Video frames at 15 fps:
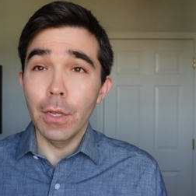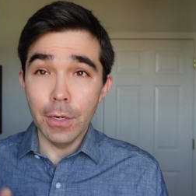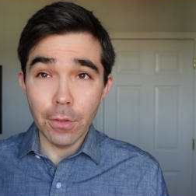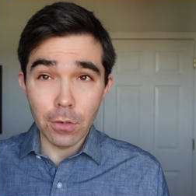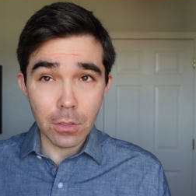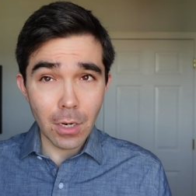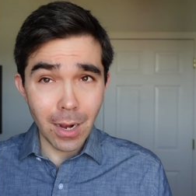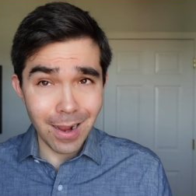
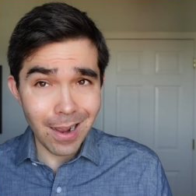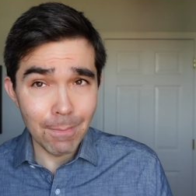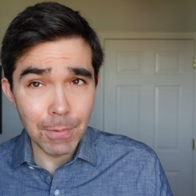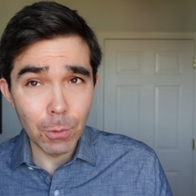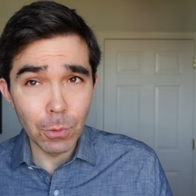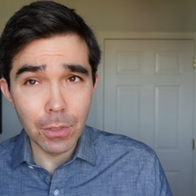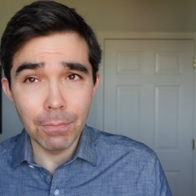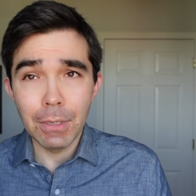Another
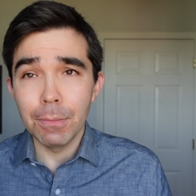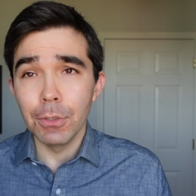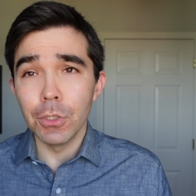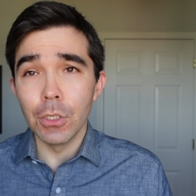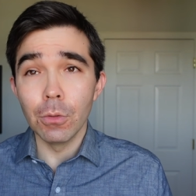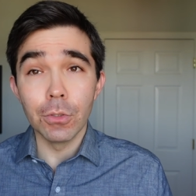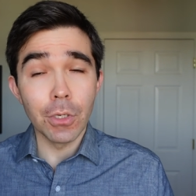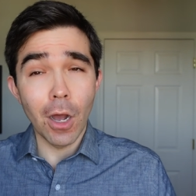common one that people
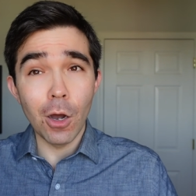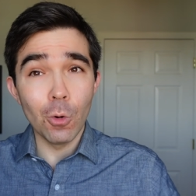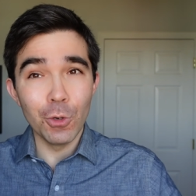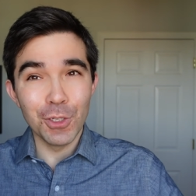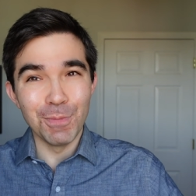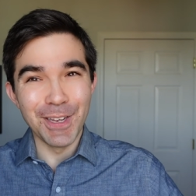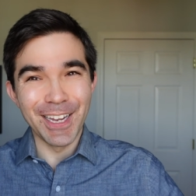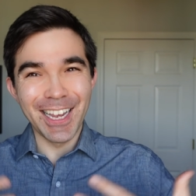do is
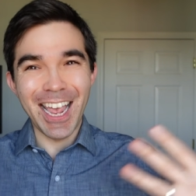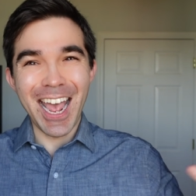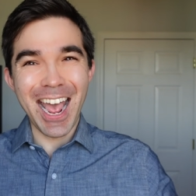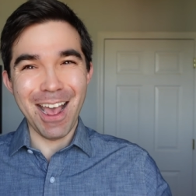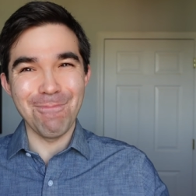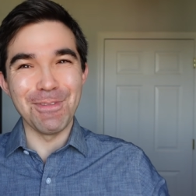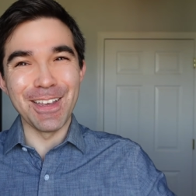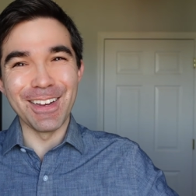always being
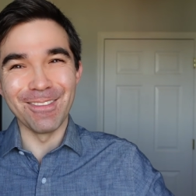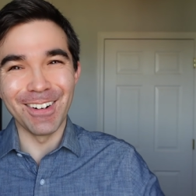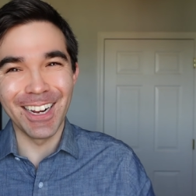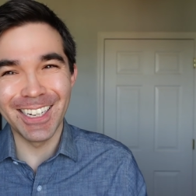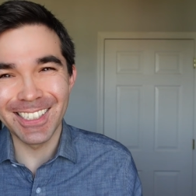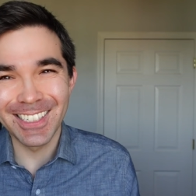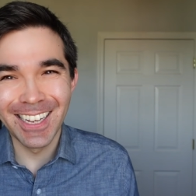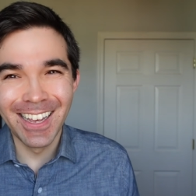happy,
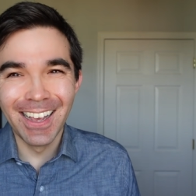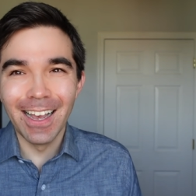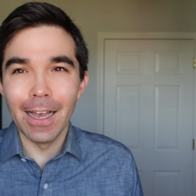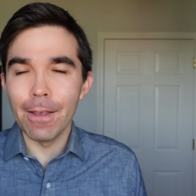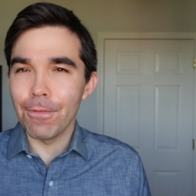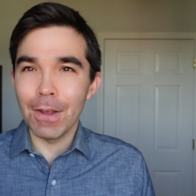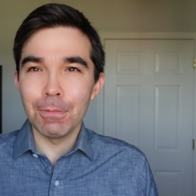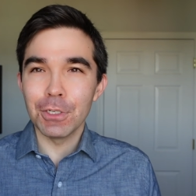right?
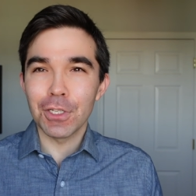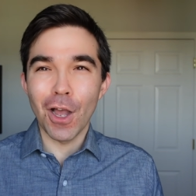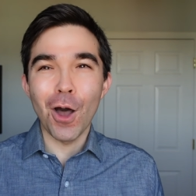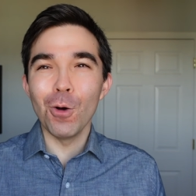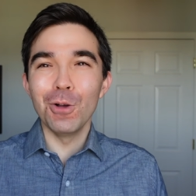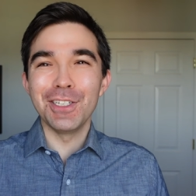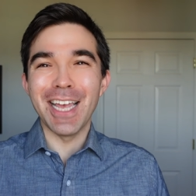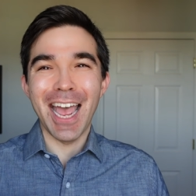If I'm just
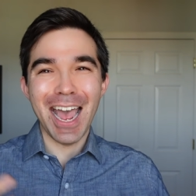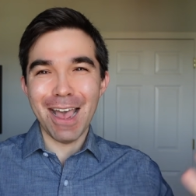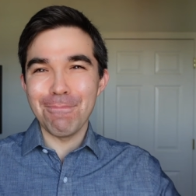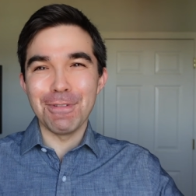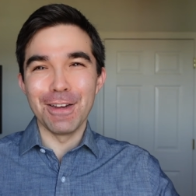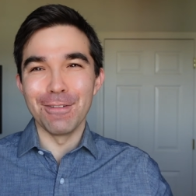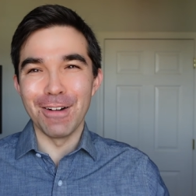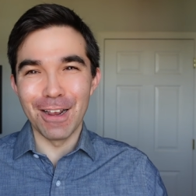always
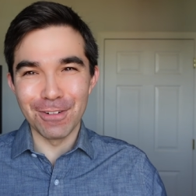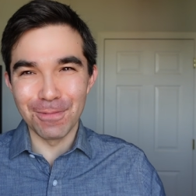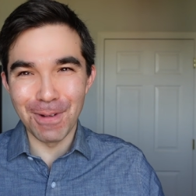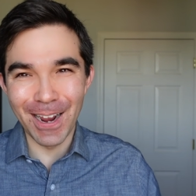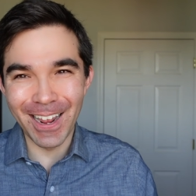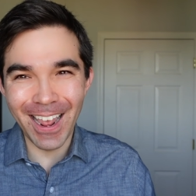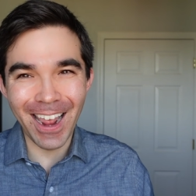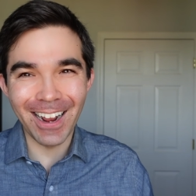happy around
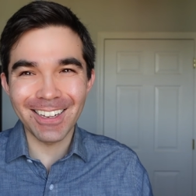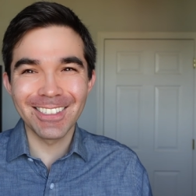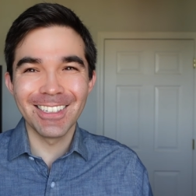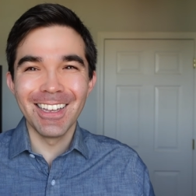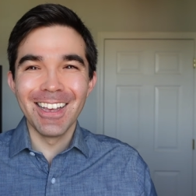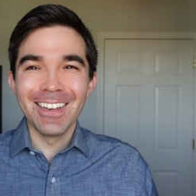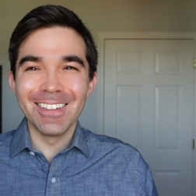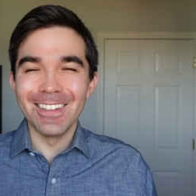my ex,
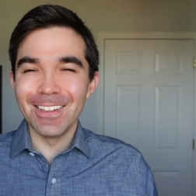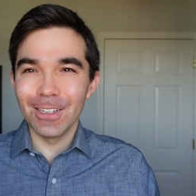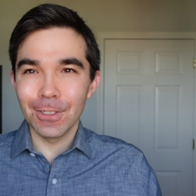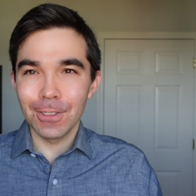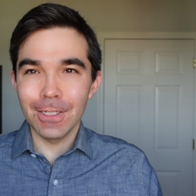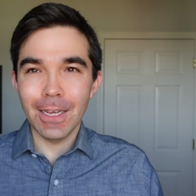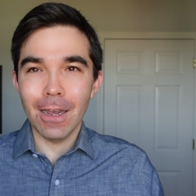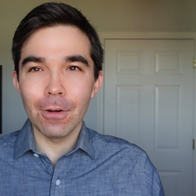then they'll
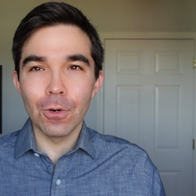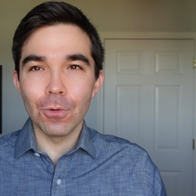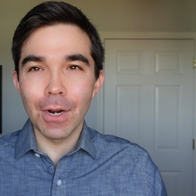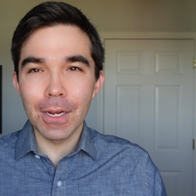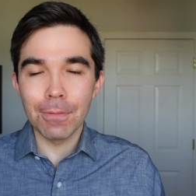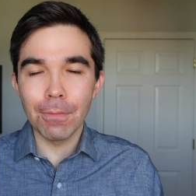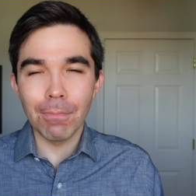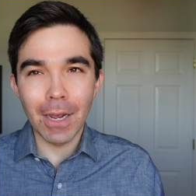see how
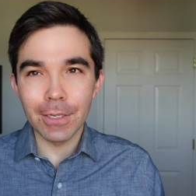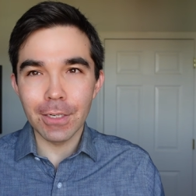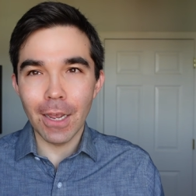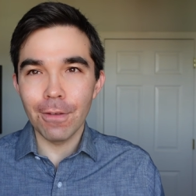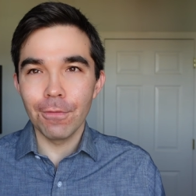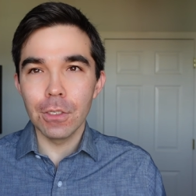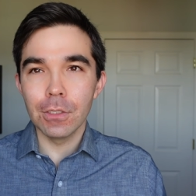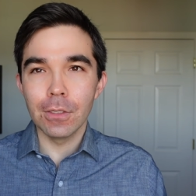great my
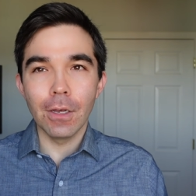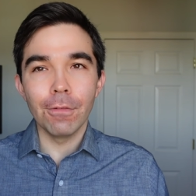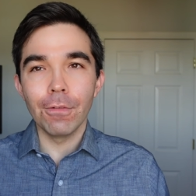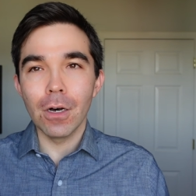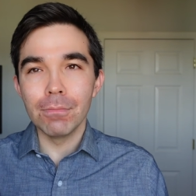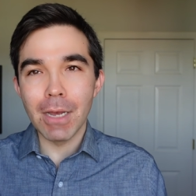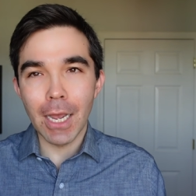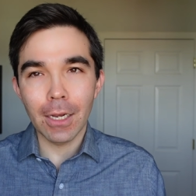life is and they'll
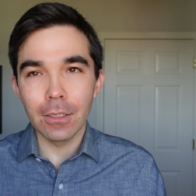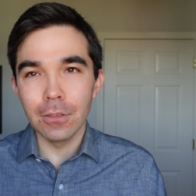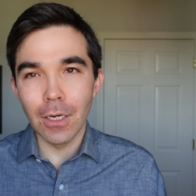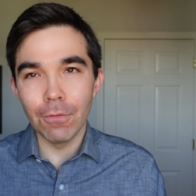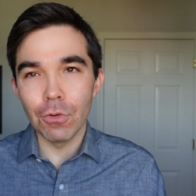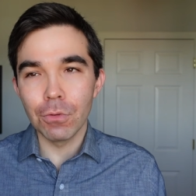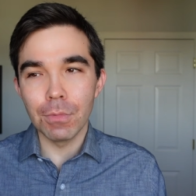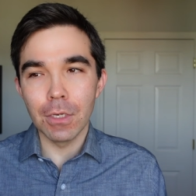fall back in
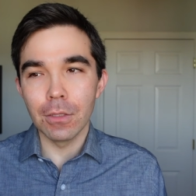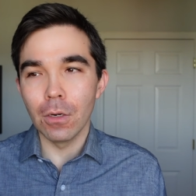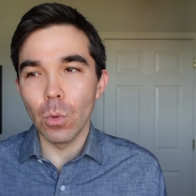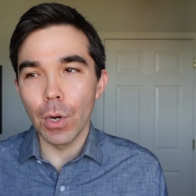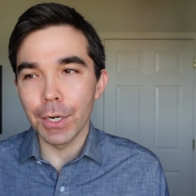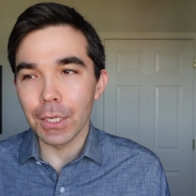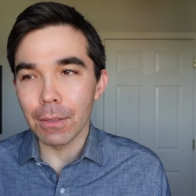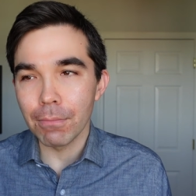love with me and they'll
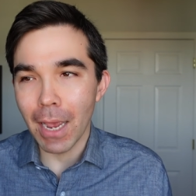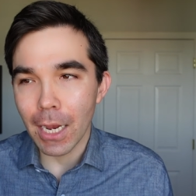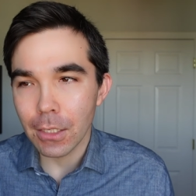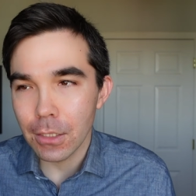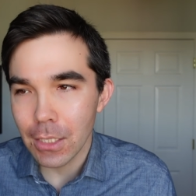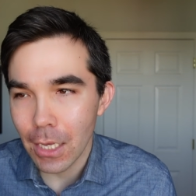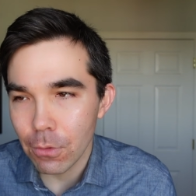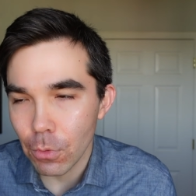want to get back
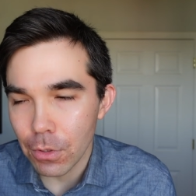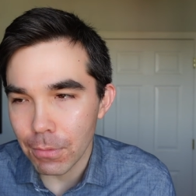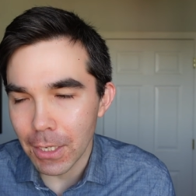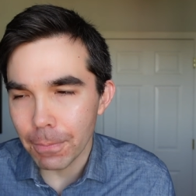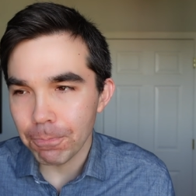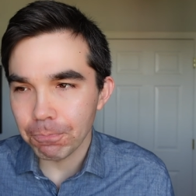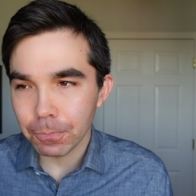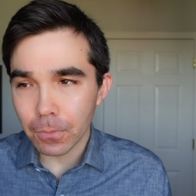together with me.